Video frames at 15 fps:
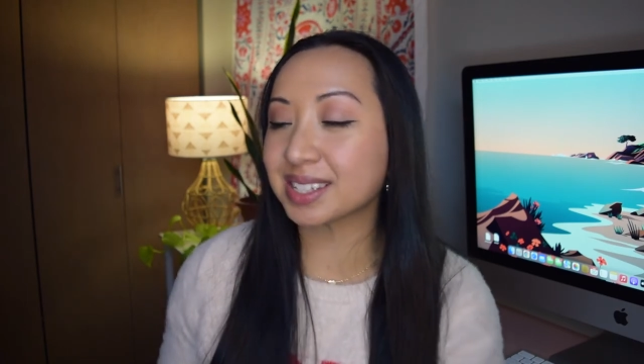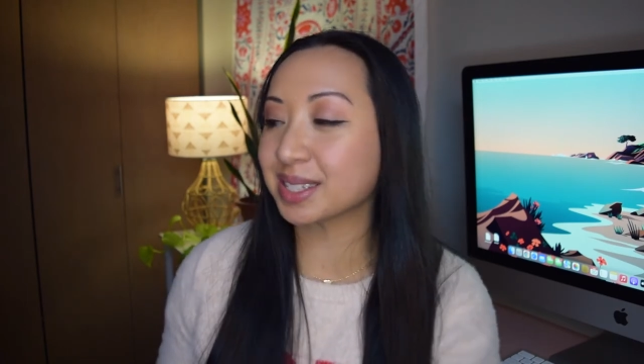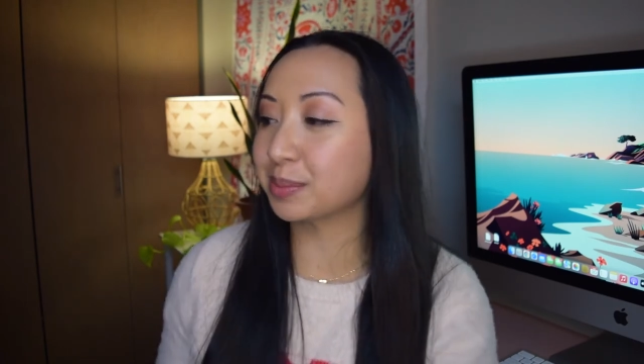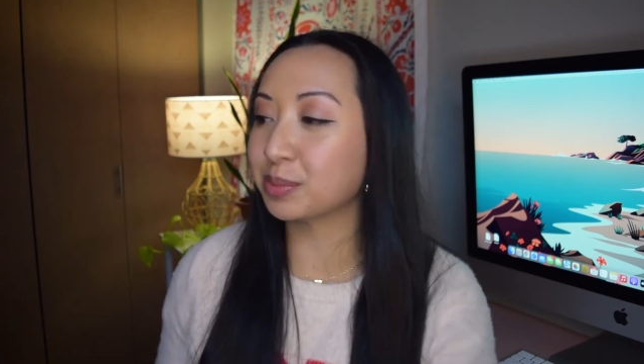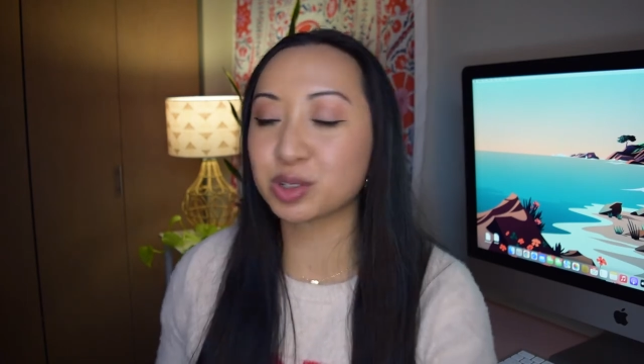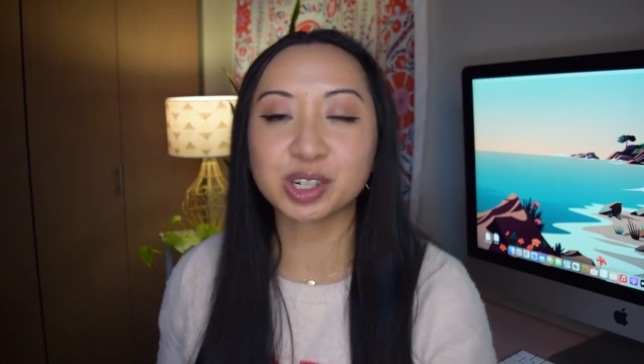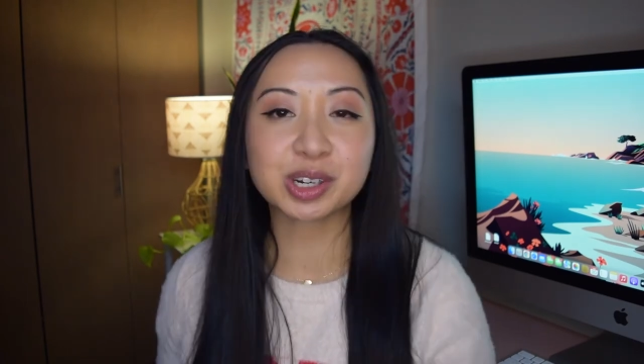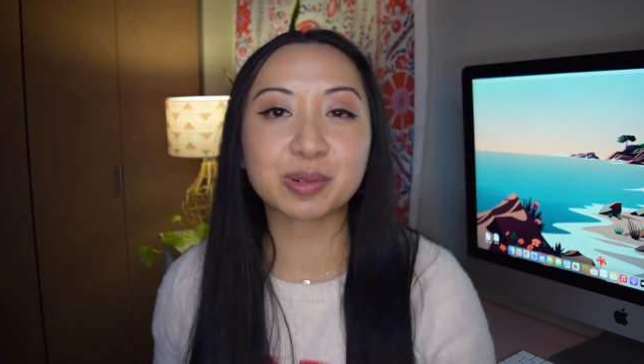some
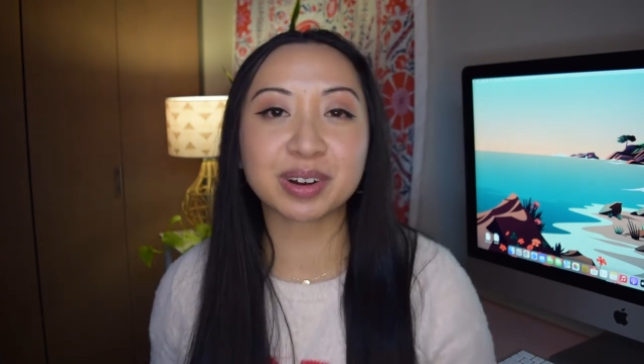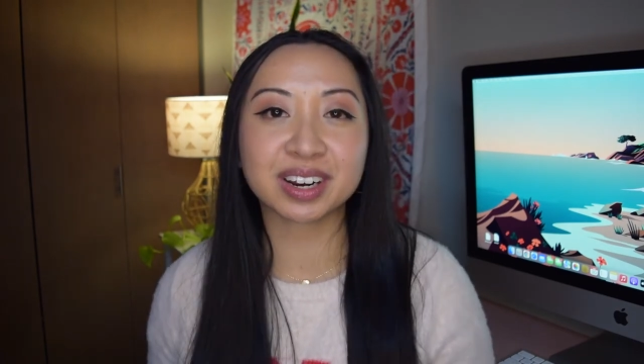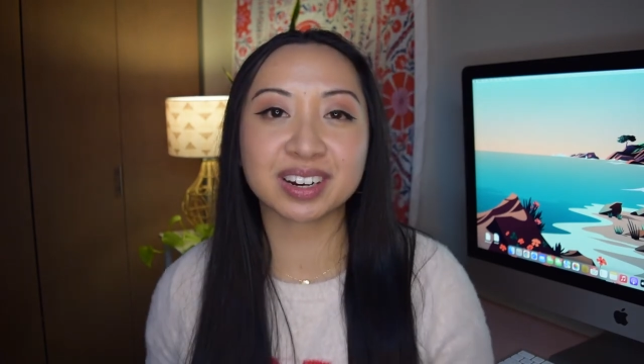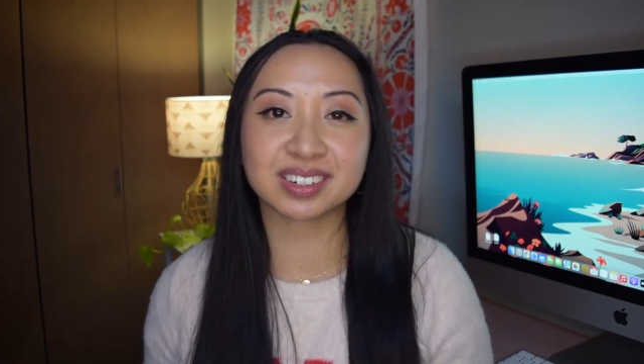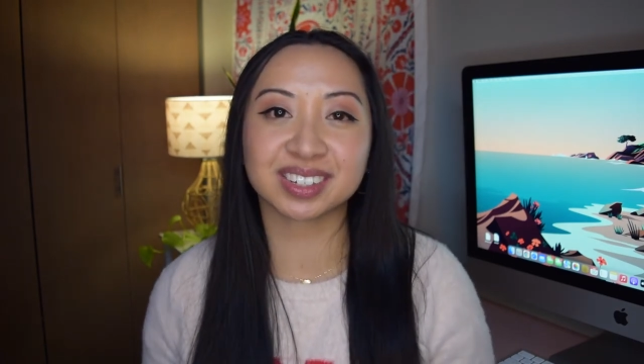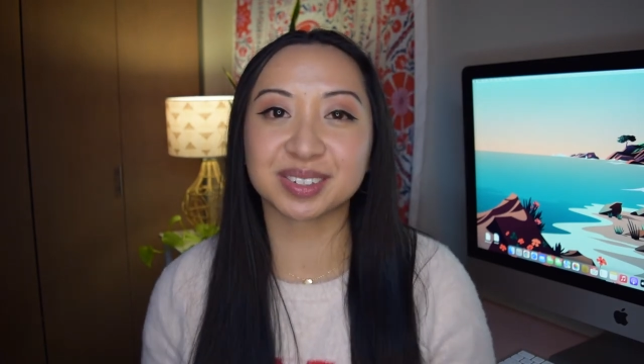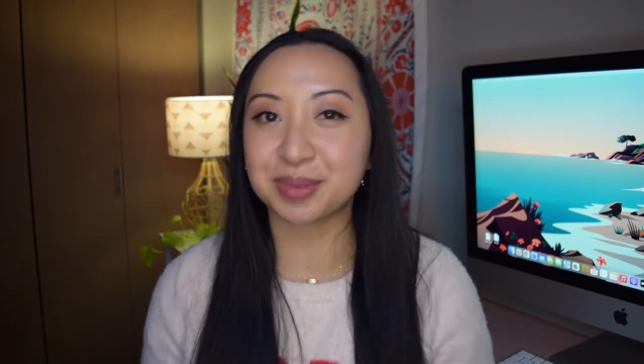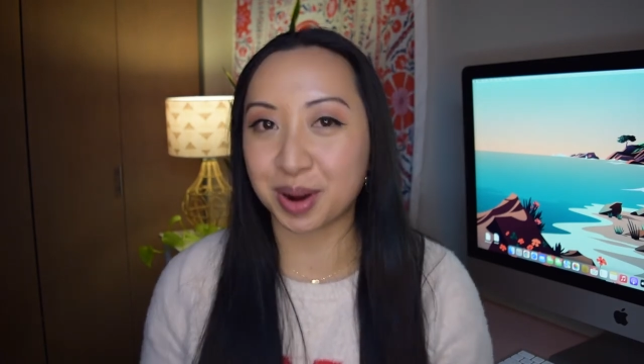
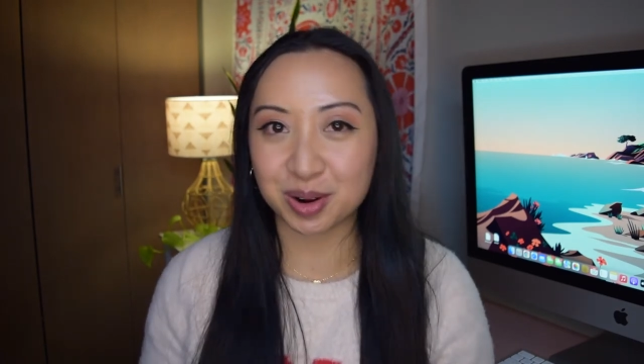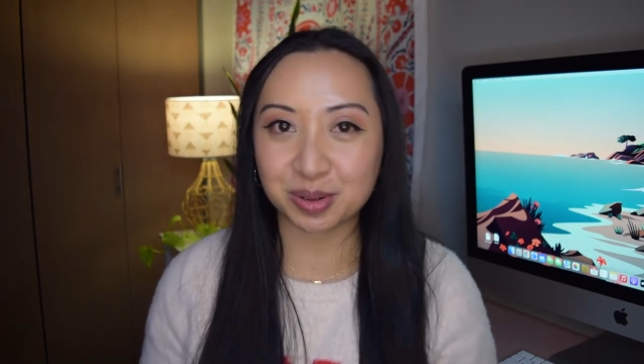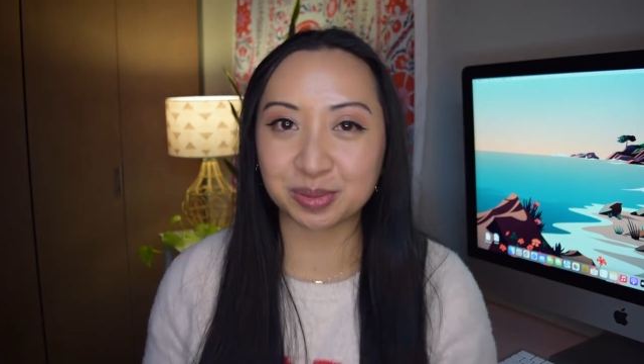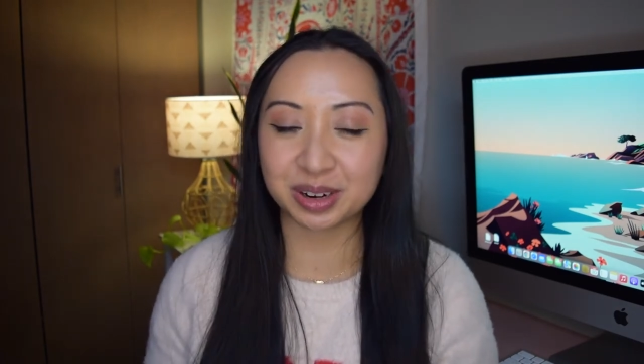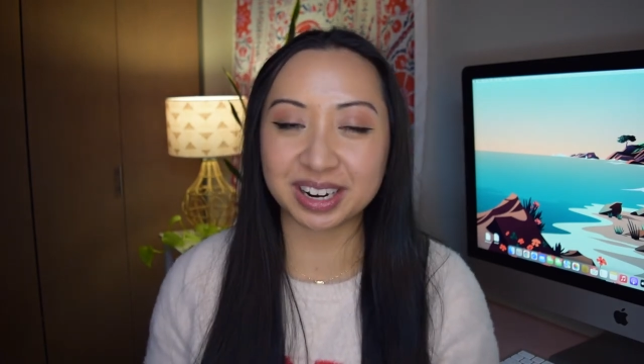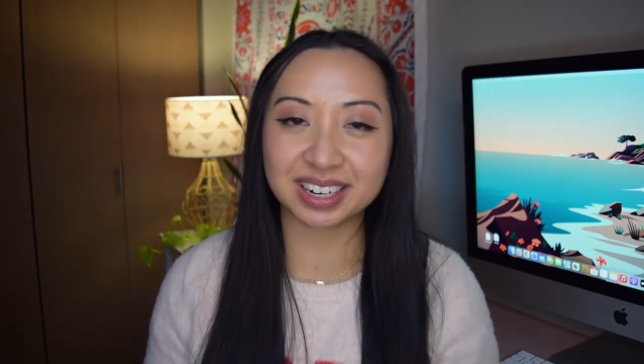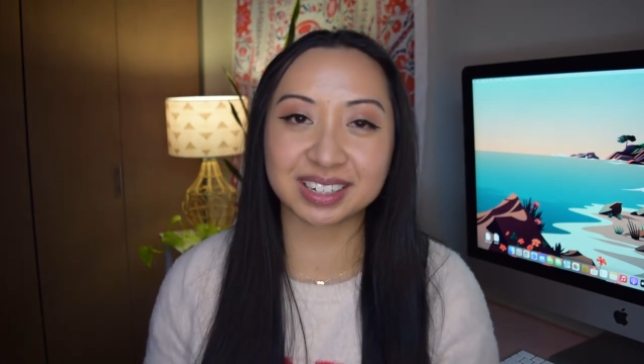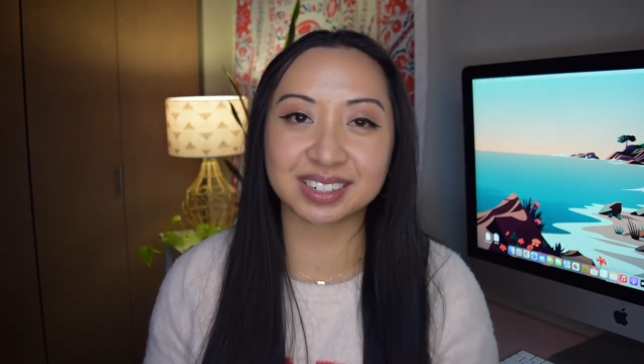drinkware, some
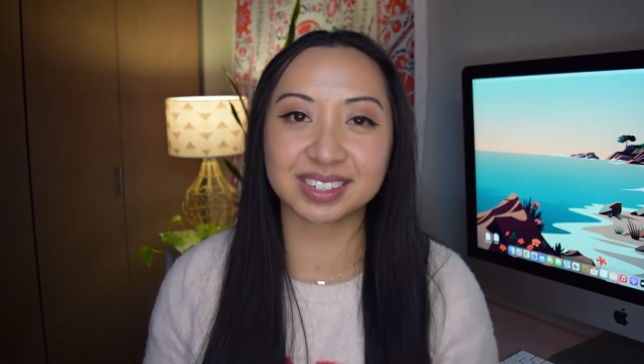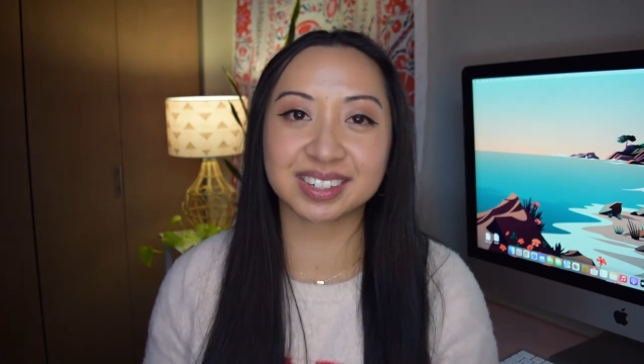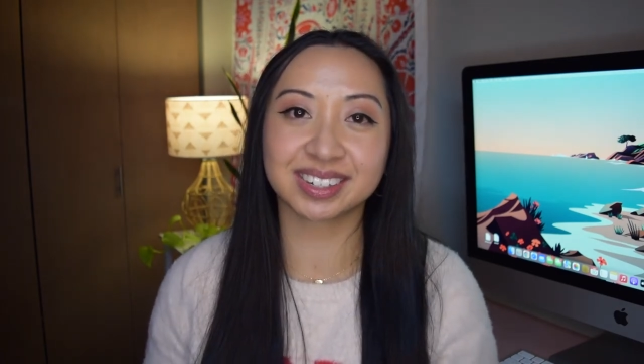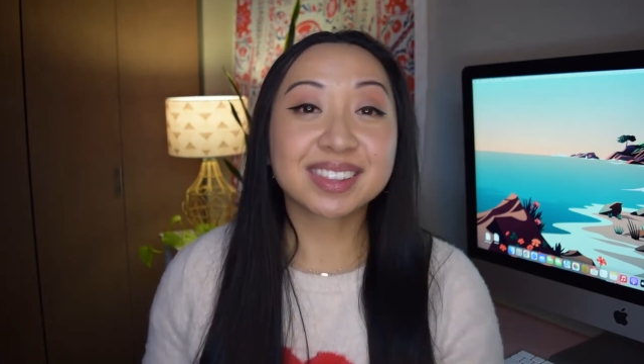homewares.